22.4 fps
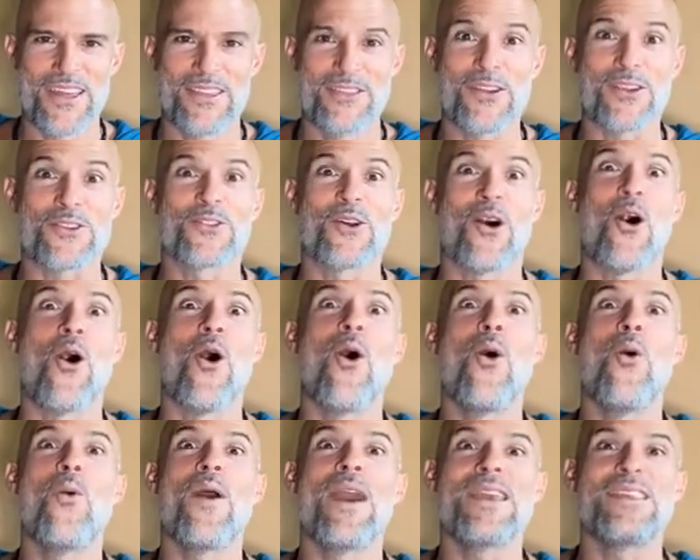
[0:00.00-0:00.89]
There's
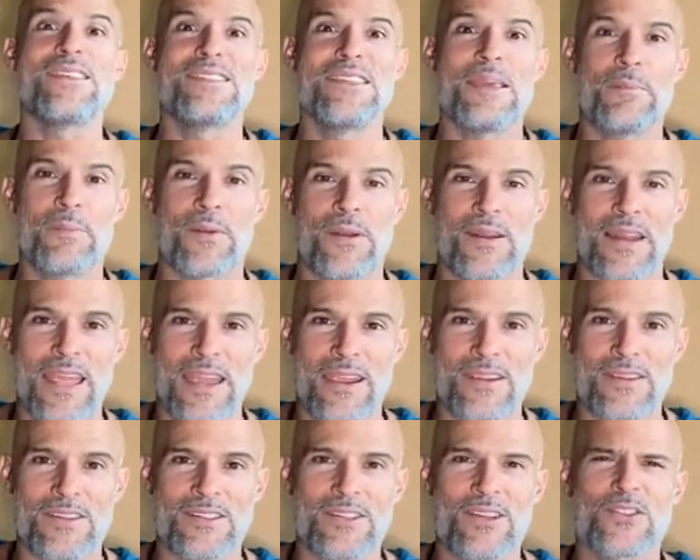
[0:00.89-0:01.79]
always deeper
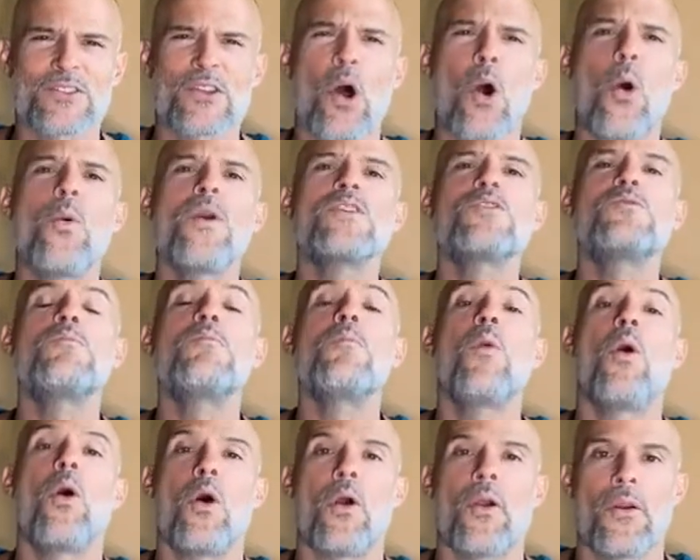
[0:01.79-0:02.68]
layers. There's always
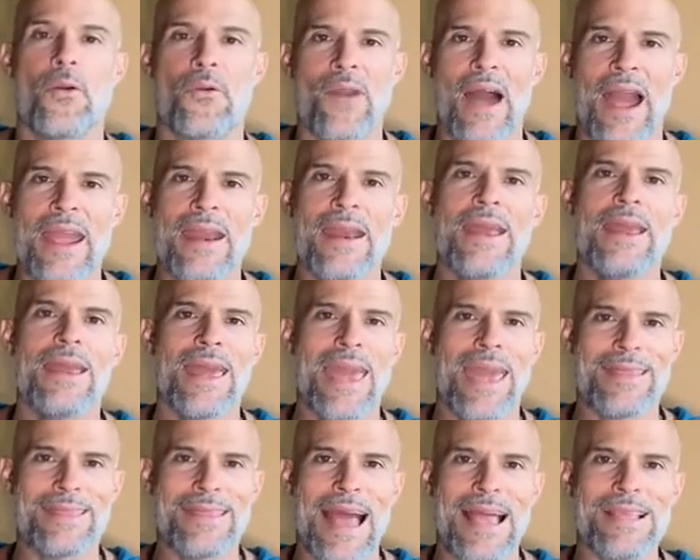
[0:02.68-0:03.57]
more, right?
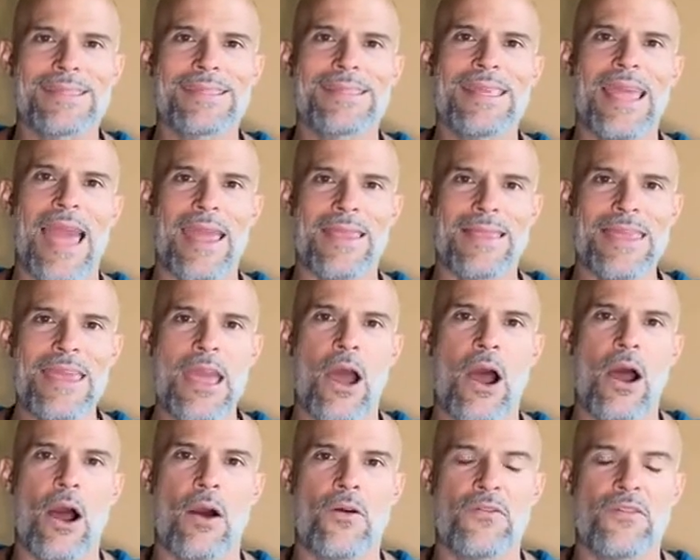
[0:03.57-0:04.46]
And that's the idea
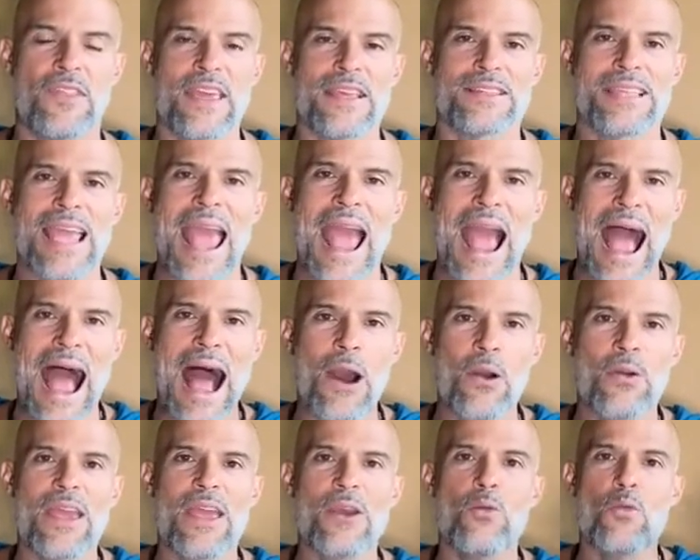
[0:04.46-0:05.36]
of this.
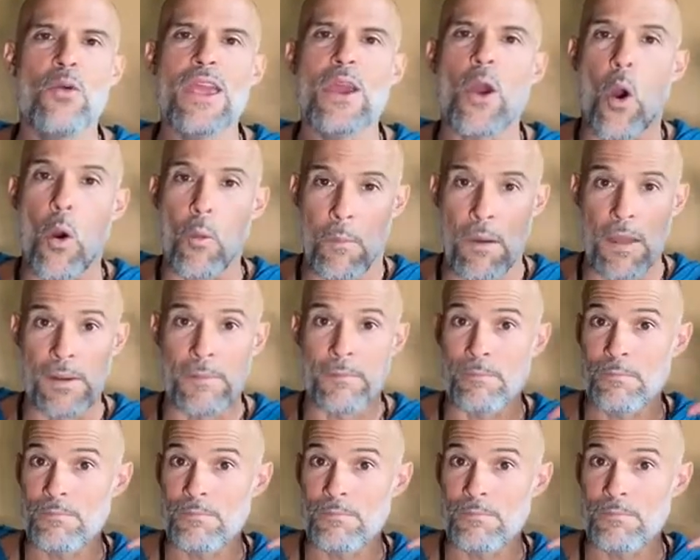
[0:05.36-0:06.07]
How can we open